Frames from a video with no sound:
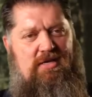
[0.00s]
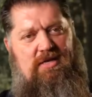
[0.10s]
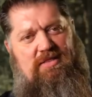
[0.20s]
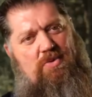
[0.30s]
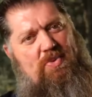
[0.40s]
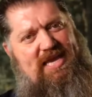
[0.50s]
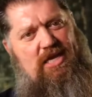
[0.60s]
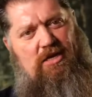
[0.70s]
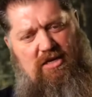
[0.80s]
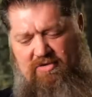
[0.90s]
that we
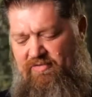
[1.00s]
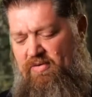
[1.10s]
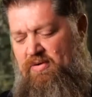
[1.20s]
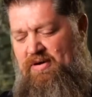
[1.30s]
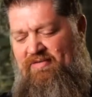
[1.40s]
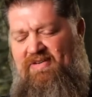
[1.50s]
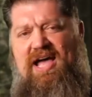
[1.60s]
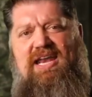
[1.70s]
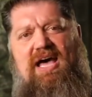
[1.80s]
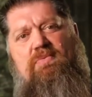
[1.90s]
can look for to
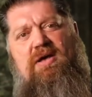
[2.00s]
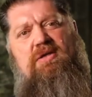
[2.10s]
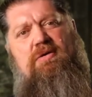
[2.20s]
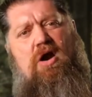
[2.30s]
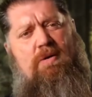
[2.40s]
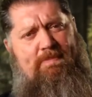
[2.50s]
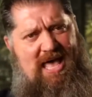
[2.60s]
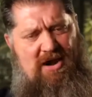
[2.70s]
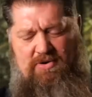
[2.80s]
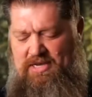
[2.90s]
find out whether our
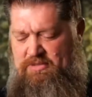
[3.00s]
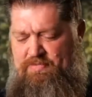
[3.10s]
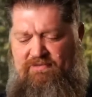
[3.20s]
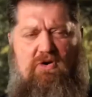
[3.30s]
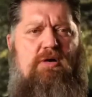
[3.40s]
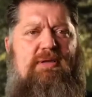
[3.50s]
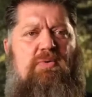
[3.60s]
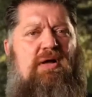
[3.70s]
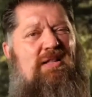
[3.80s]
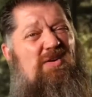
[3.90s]
battery is performing
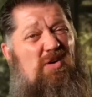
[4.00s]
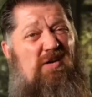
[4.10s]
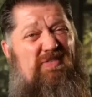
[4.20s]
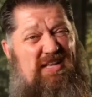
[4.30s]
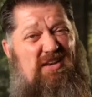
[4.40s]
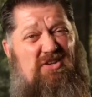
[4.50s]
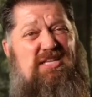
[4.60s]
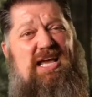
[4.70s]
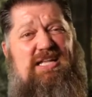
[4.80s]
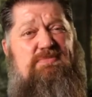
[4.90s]
well or if it looks
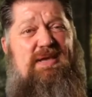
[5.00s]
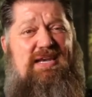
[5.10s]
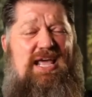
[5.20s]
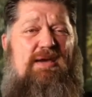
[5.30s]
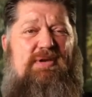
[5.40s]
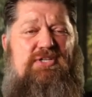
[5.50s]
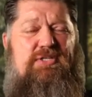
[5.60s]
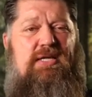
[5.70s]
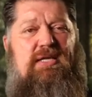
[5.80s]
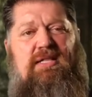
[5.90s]
like it's been damaged.
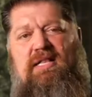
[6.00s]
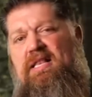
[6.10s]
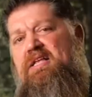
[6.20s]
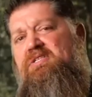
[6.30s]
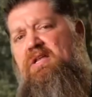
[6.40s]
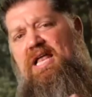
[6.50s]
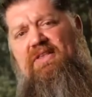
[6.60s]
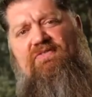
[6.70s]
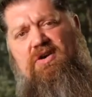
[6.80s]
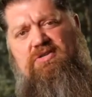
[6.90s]
So let's
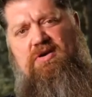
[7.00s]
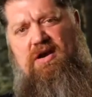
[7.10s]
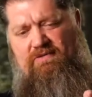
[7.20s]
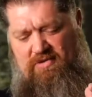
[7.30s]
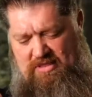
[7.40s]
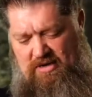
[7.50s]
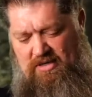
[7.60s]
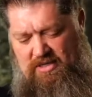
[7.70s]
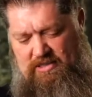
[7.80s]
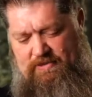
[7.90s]
first start off with the
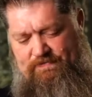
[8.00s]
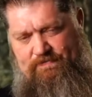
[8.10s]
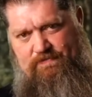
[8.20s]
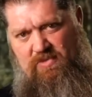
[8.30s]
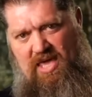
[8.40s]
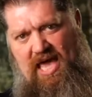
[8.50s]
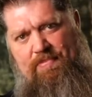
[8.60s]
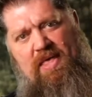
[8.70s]
looks. Okay,